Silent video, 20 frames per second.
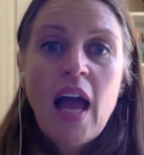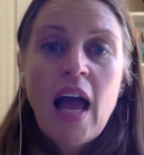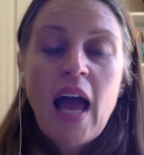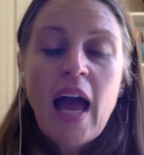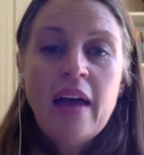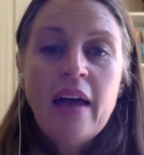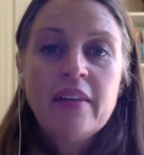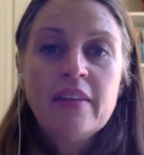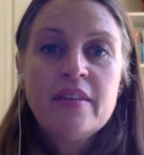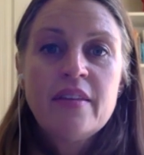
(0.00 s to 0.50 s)

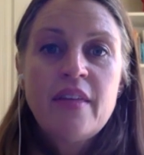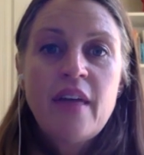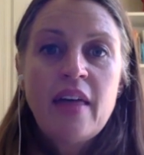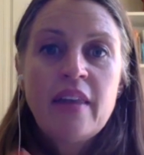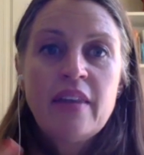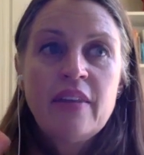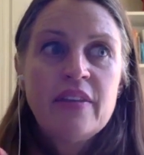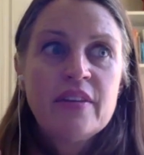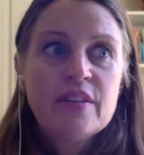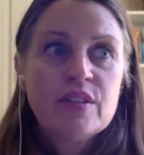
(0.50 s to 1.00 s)
And
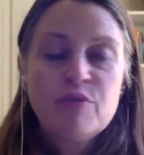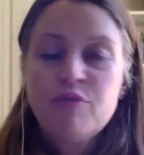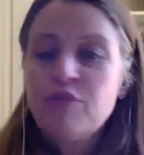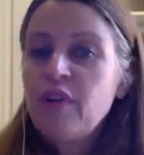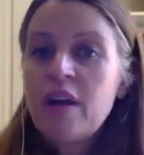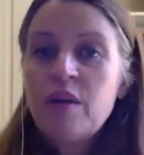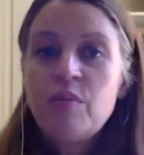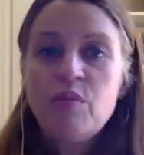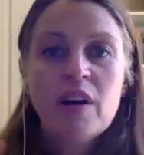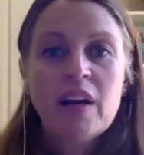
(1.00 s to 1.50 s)
then this
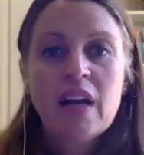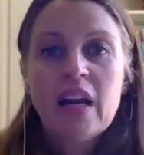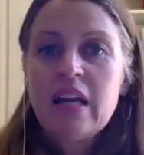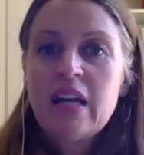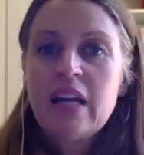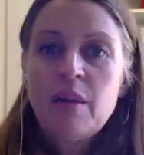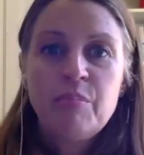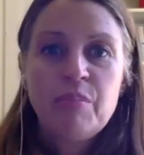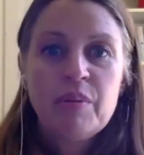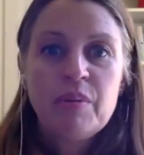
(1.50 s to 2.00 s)
framework ended
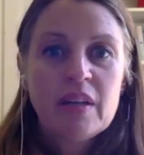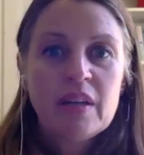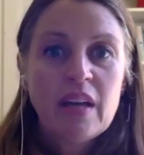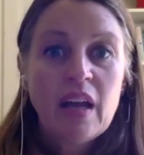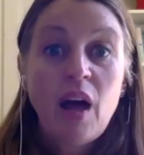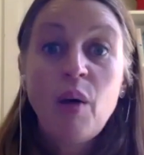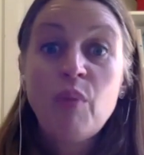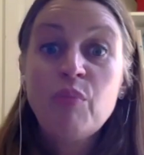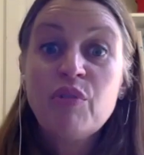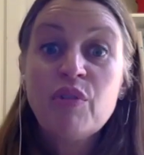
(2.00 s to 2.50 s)
up being
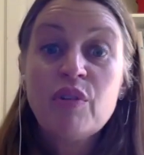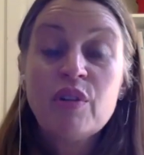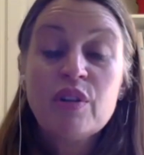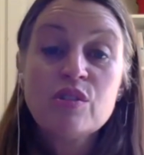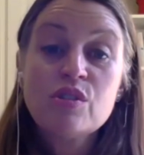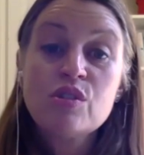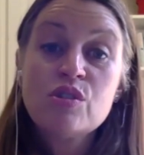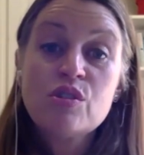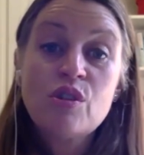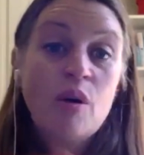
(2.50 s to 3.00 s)
helpful in
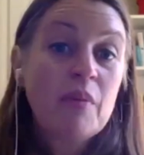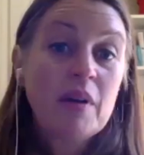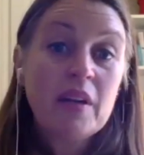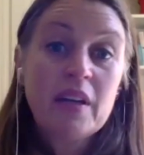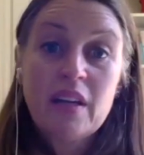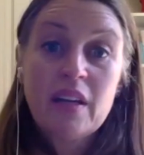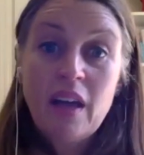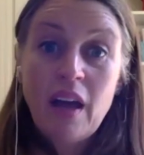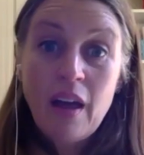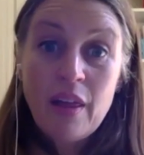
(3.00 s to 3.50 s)
so
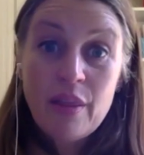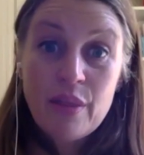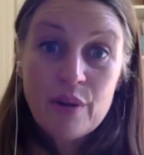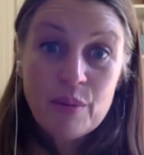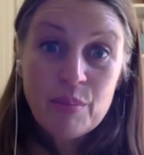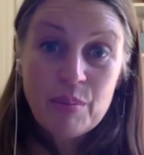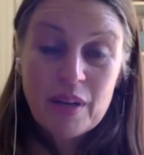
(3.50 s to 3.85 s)
many other